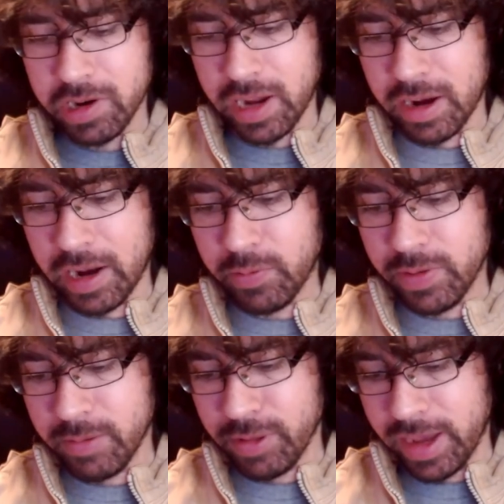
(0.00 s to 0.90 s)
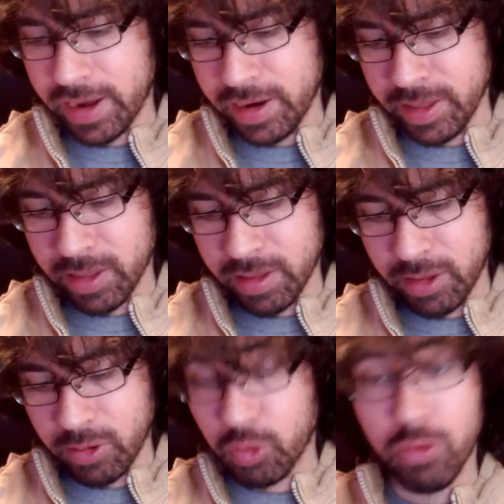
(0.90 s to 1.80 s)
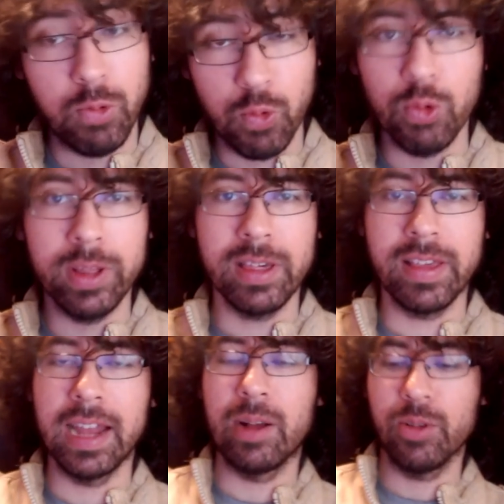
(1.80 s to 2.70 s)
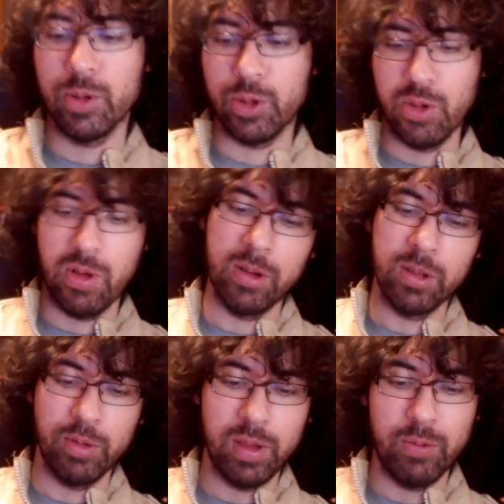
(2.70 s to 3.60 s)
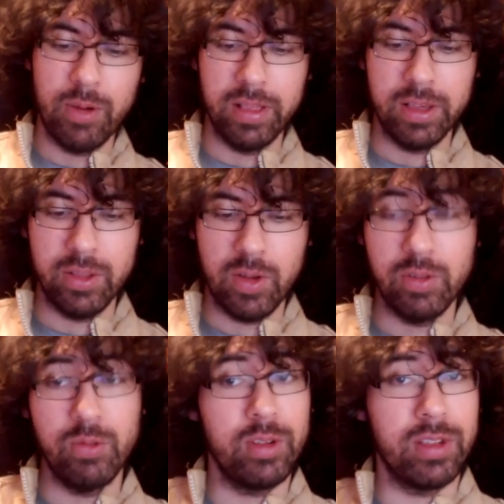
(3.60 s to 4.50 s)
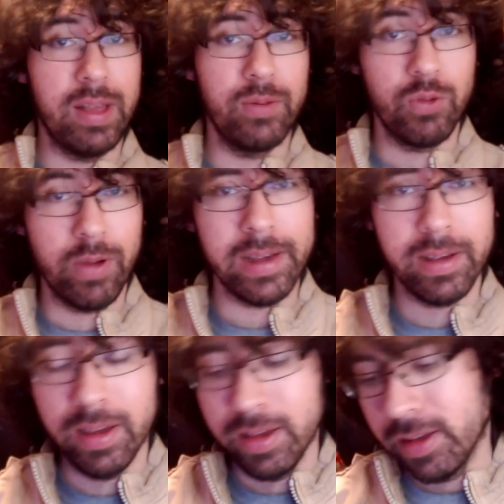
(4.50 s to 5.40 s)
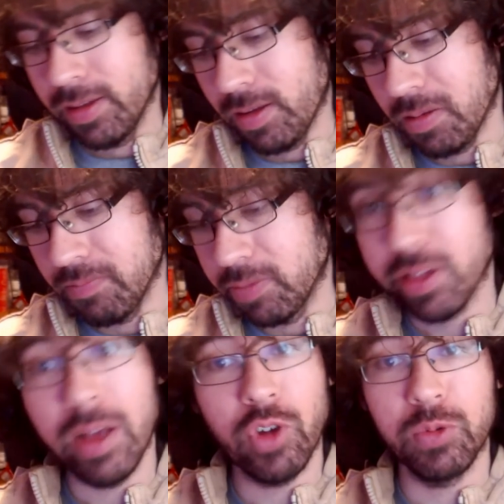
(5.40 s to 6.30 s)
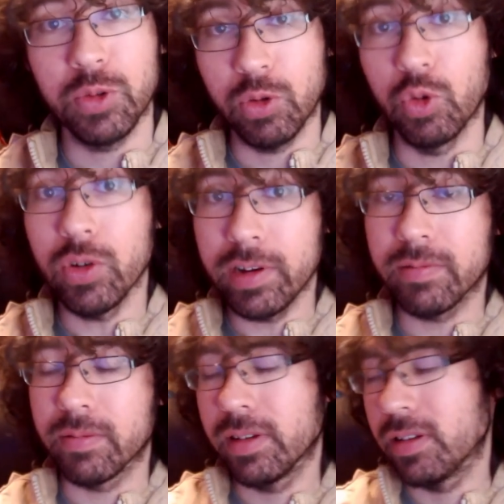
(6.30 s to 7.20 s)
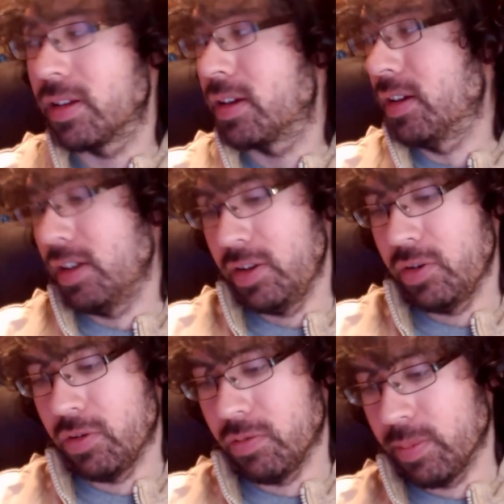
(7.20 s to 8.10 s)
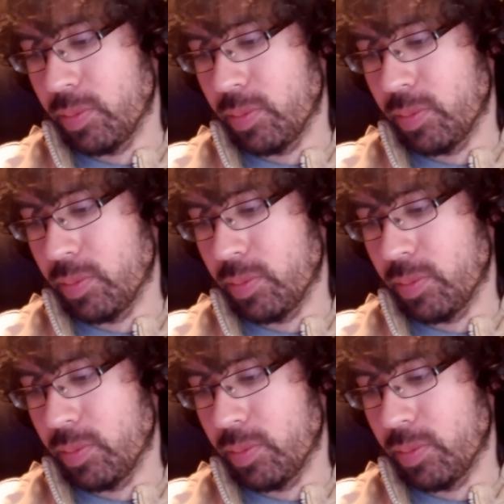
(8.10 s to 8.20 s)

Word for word: Mark, I, I, don't think it really had any truly standout songs, which I would want to listen on to a soundtrack. Um, the soundtrack was good, you know,